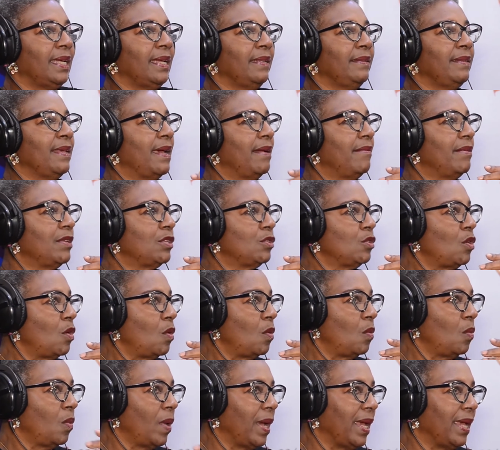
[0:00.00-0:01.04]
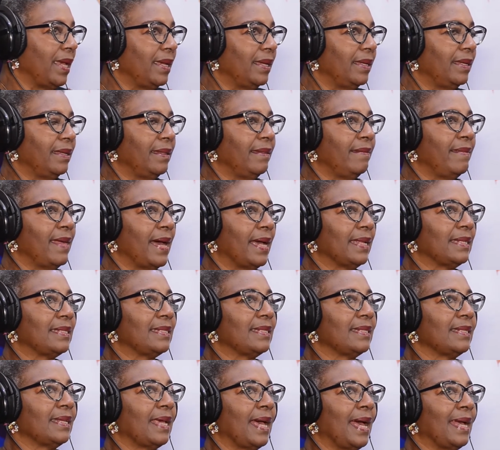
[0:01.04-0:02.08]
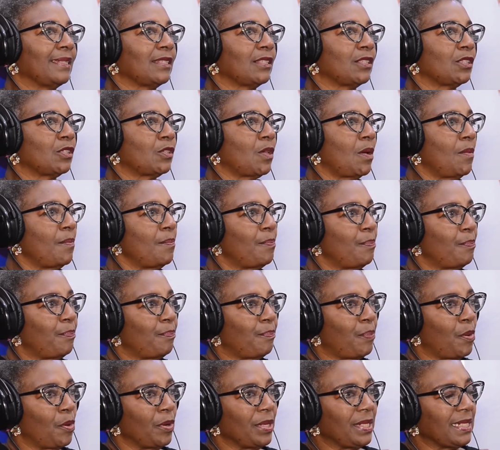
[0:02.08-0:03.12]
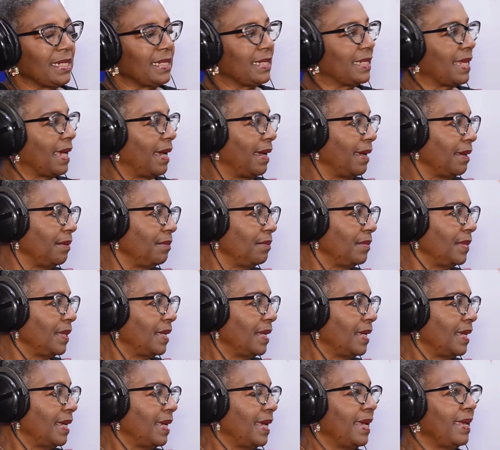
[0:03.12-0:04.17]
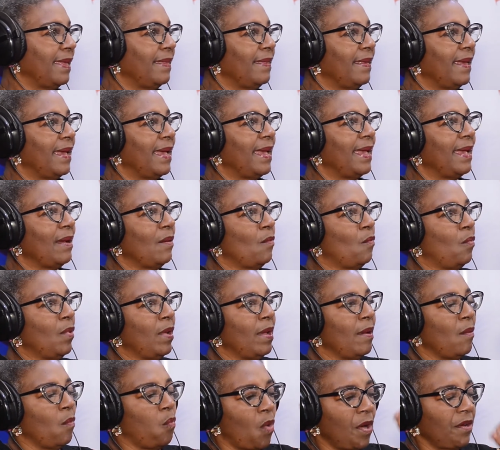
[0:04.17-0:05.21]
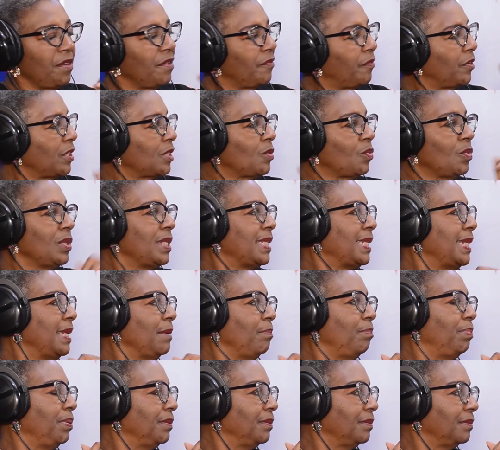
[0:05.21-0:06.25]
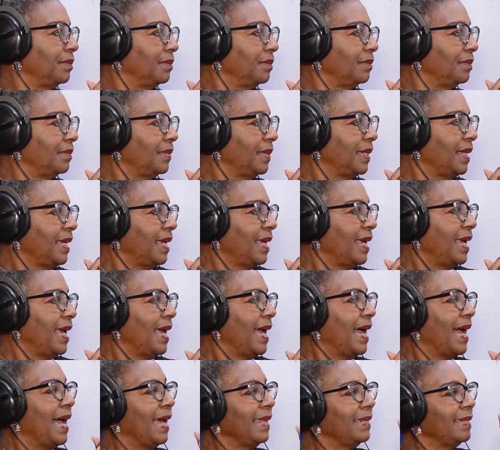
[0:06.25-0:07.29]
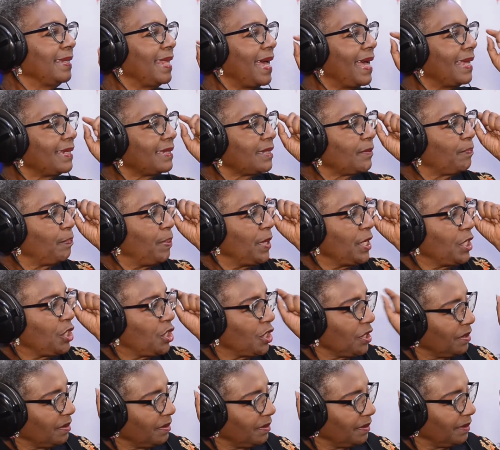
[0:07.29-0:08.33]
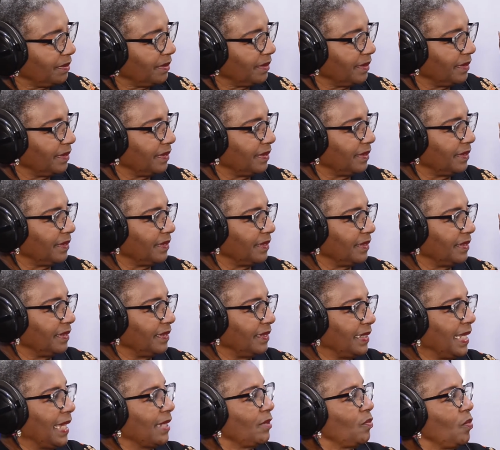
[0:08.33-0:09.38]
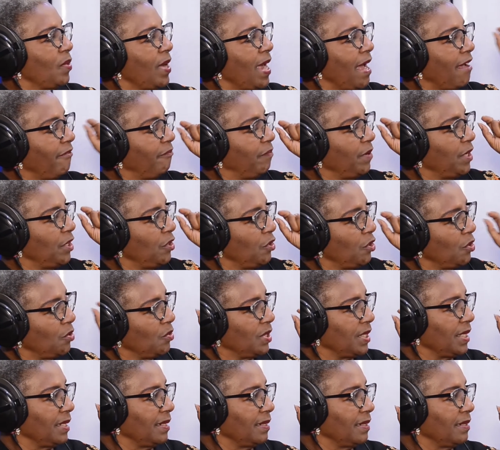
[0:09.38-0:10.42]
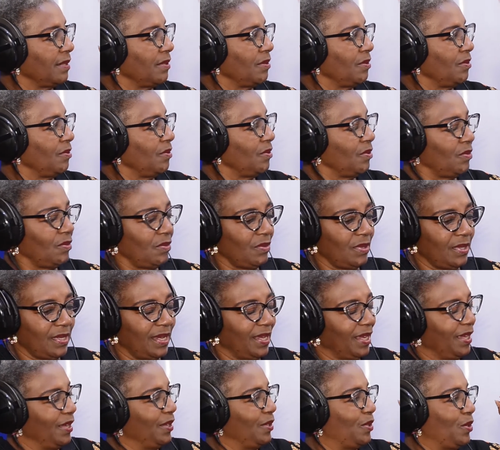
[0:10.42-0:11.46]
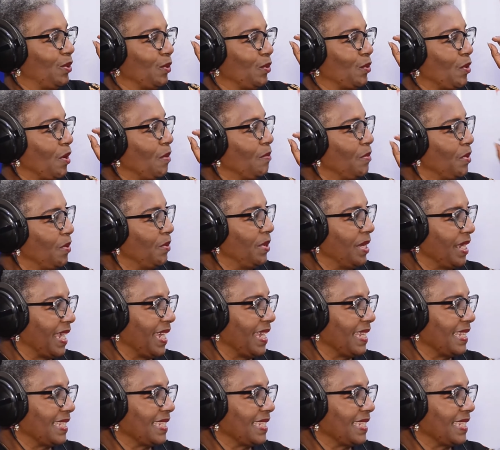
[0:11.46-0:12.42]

there is no way that at some point in time, one of us would slip. And that Pidgin that we have been using to communicate